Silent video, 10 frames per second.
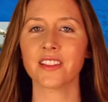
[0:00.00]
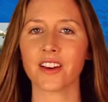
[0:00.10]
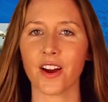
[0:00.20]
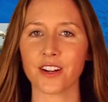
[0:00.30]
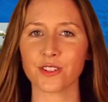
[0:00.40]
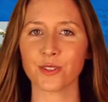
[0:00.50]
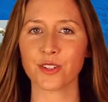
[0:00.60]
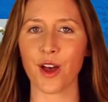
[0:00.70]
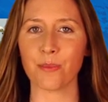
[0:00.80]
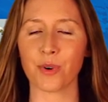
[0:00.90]
The
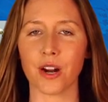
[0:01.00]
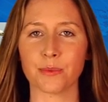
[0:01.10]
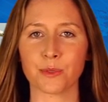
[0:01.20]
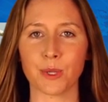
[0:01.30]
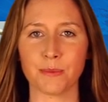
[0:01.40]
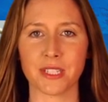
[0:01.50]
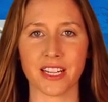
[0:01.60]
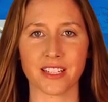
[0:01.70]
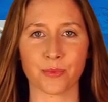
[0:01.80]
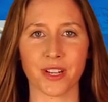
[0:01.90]
Hartzell Top Prop
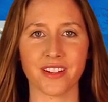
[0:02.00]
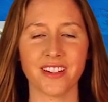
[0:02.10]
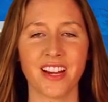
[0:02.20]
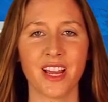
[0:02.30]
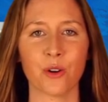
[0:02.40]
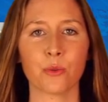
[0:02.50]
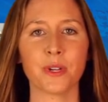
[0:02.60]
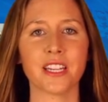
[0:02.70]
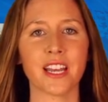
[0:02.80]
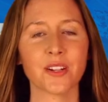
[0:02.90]
Sweepstakes winner will
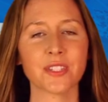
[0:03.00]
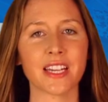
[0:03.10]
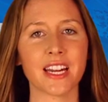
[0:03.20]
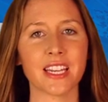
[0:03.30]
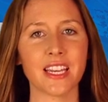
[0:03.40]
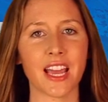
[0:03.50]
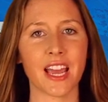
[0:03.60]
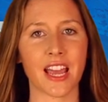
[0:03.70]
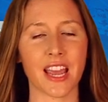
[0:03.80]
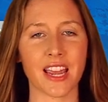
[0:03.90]
be announced at
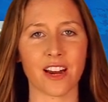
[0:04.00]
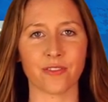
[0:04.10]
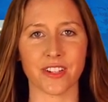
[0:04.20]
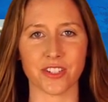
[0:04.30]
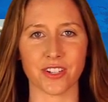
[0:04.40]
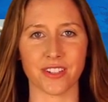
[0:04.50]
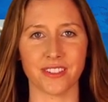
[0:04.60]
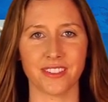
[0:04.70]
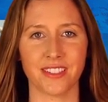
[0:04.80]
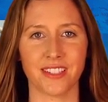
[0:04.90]
EAA AirVenture.